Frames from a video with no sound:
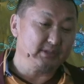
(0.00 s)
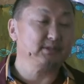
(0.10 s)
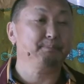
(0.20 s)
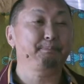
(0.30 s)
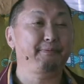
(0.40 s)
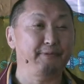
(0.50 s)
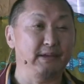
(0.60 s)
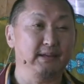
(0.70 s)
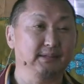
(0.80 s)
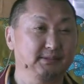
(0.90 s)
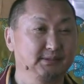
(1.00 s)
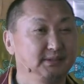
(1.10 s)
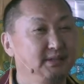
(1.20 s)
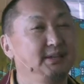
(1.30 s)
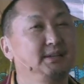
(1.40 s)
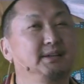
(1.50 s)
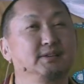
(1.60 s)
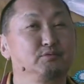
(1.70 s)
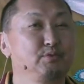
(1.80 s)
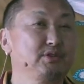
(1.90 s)
is a feeling.
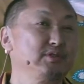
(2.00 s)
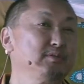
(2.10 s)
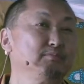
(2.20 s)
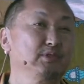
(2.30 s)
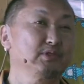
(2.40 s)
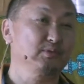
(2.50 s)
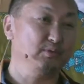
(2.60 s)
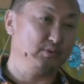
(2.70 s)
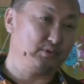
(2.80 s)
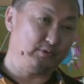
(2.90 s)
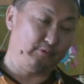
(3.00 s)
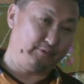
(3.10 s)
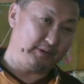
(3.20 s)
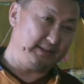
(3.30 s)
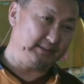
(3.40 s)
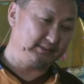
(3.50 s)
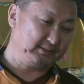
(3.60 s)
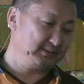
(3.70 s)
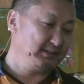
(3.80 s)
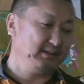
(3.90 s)
Wisdom is also feeling.
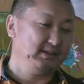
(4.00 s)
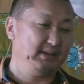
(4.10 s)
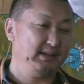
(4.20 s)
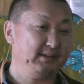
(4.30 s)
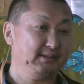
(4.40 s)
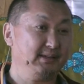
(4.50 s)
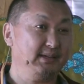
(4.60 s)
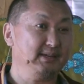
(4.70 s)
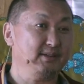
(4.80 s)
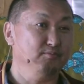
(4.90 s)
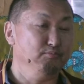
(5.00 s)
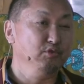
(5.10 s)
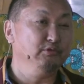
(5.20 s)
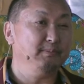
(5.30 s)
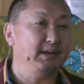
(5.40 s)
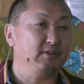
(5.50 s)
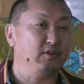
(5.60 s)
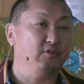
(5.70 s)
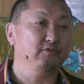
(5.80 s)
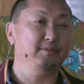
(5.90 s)
And in the movement
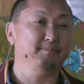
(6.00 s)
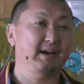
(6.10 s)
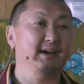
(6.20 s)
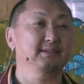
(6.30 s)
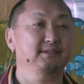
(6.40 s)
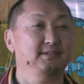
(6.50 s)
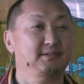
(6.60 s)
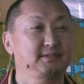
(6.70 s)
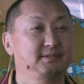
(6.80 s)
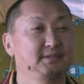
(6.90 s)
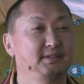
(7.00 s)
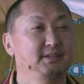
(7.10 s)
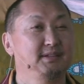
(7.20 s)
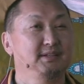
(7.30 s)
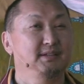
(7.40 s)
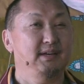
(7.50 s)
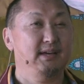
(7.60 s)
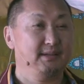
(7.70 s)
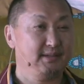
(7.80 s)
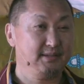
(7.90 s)
of the mind.
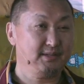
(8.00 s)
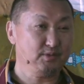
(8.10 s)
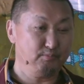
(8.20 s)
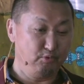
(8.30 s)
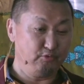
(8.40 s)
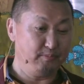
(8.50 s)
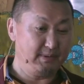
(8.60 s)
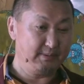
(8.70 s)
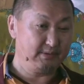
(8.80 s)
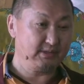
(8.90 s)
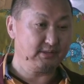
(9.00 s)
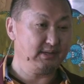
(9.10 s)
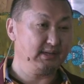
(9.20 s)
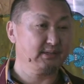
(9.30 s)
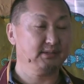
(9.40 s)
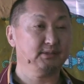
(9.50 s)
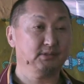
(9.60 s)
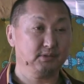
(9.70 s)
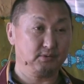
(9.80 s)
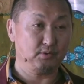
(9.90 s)
And this movement is like
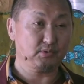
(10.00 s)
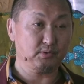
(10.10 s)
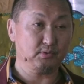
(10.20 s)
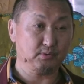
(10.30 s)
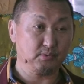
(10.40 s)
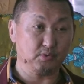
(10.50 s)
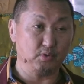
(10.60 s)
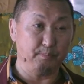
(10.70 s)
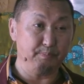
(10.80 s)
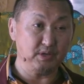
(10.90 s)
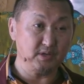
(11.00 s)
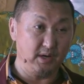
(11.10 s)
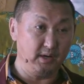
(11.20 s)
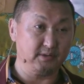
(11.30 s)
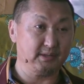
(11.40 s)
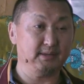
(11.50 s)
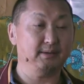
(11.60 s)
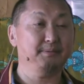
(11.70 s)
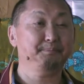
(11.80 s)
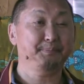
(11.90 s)
also go beyond the
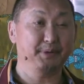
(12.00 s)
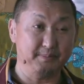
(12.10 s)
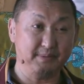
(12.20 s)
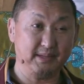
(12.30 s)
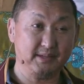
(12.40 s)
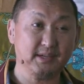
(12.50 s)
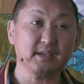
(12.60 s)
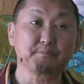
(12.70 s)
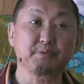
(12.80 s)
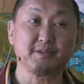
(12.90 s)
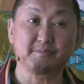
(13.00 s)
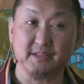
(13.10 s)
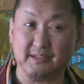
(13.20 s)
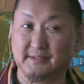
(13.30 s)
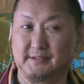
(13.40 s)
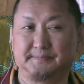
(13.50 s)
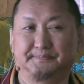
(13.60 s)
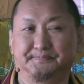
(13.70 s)
permanent, impermanent.